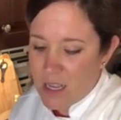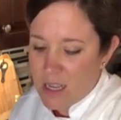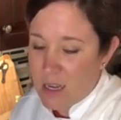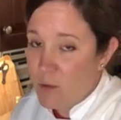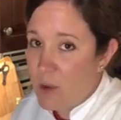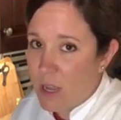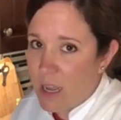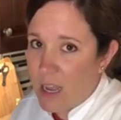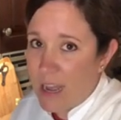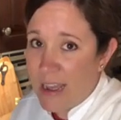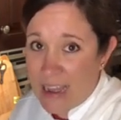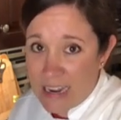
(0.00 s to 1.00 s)
Anyway,
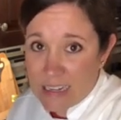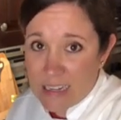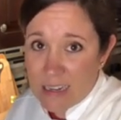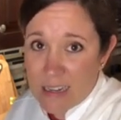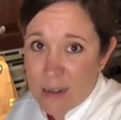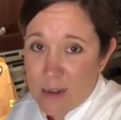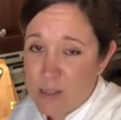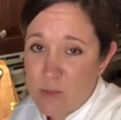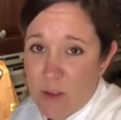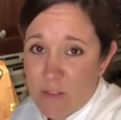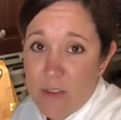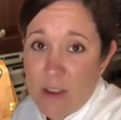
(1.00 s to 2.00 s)
I had it, and it's
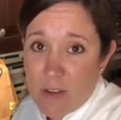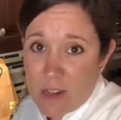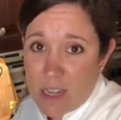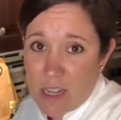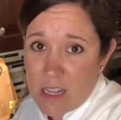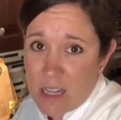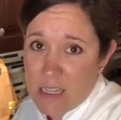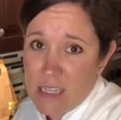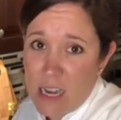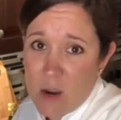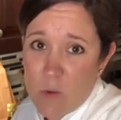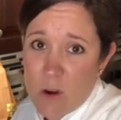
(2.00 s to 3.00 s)
my favorite thing in the
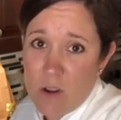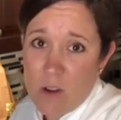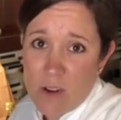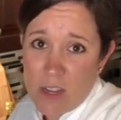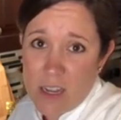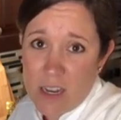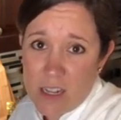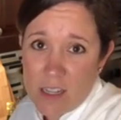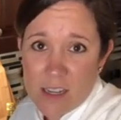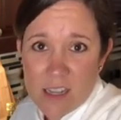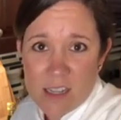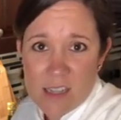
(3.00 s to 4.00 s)
entire world. And
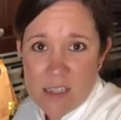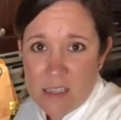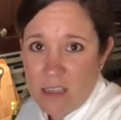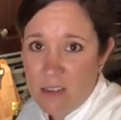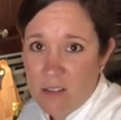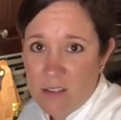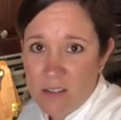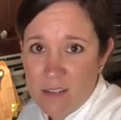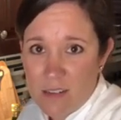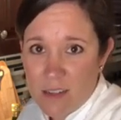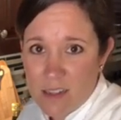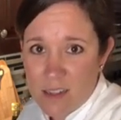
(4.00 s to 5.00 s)
look at this skill.
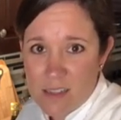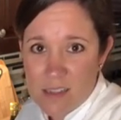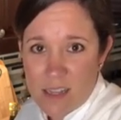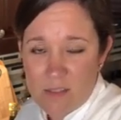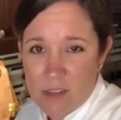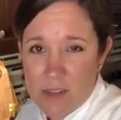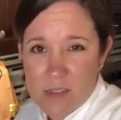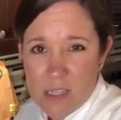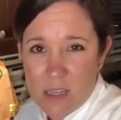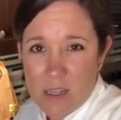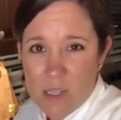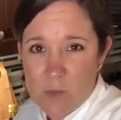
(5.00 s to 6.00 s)
Look at this level of
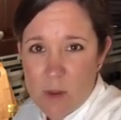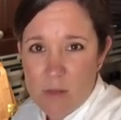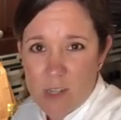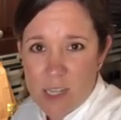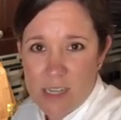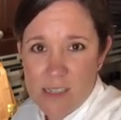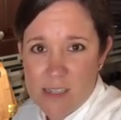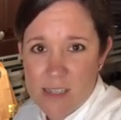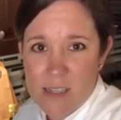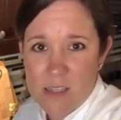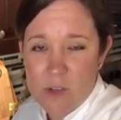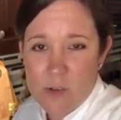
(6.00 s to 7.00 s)
skill. It's probably like a
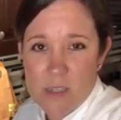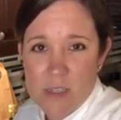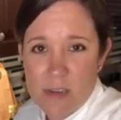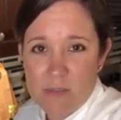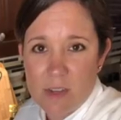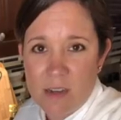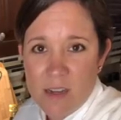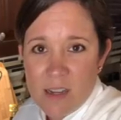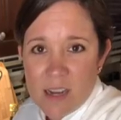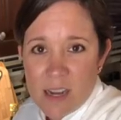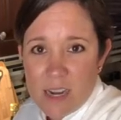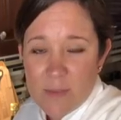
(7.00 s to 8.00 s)
6 or a 7.
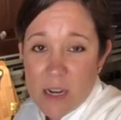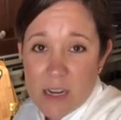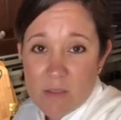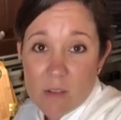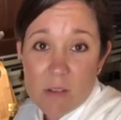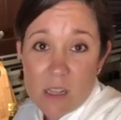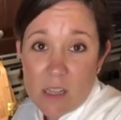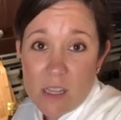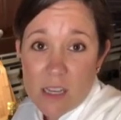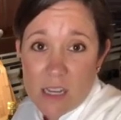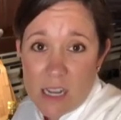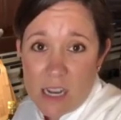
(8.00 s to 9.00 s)
I'm not even really
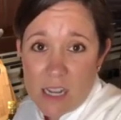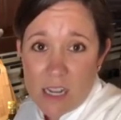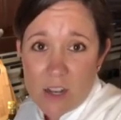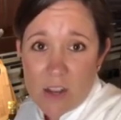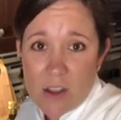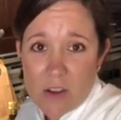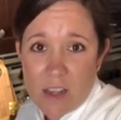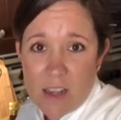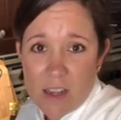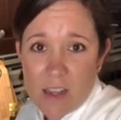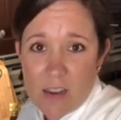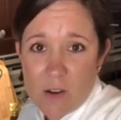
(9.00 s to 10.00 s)
looking at it. And okay,
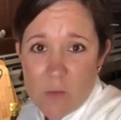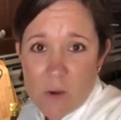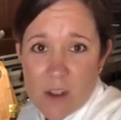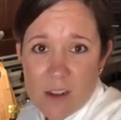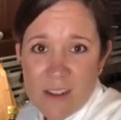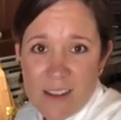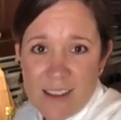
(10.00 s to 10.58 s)
you know what?